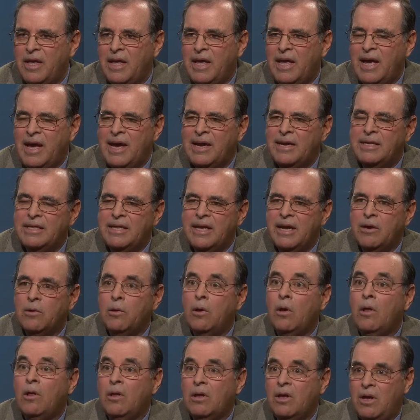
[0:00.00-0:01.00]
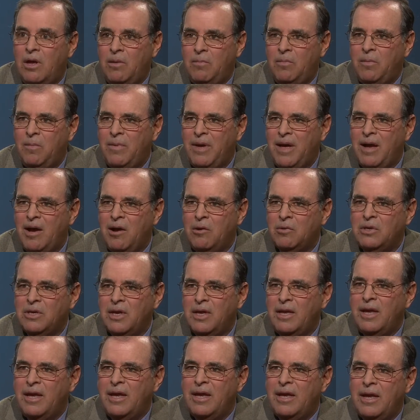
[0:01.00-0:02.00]
How did that all come about,
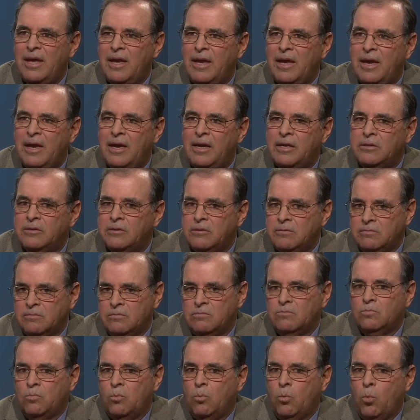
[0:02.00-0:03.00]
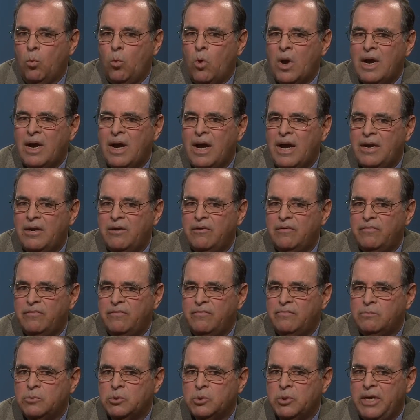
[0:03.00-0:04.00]
and what kind of
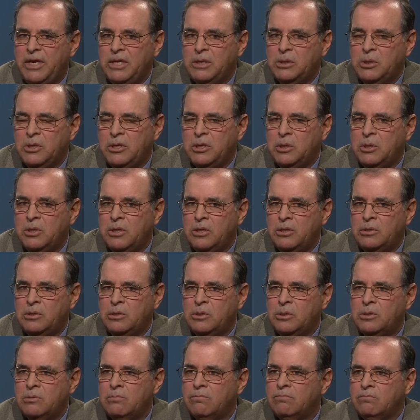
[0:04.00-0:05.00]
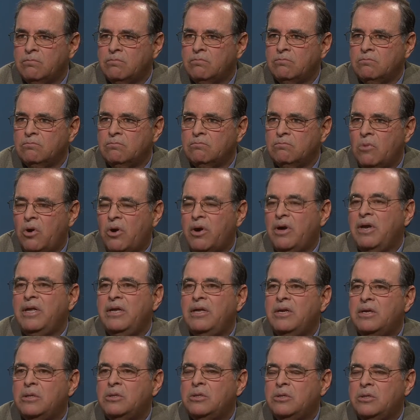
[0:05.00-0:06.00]
transitions are
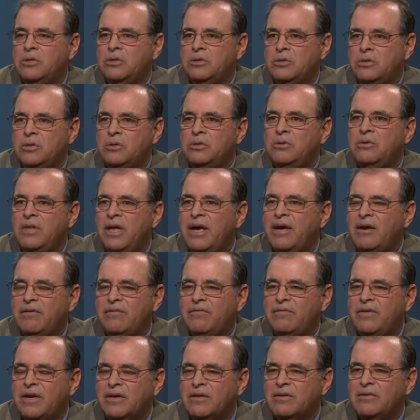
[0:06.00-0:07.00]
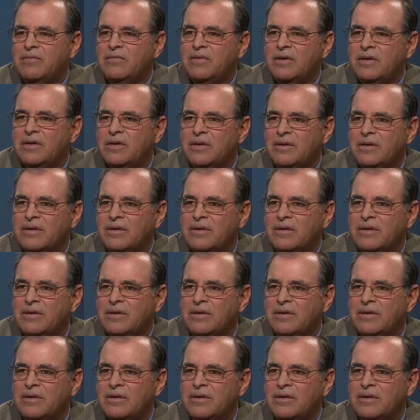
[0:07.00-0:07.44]
needed to, to do that effectively?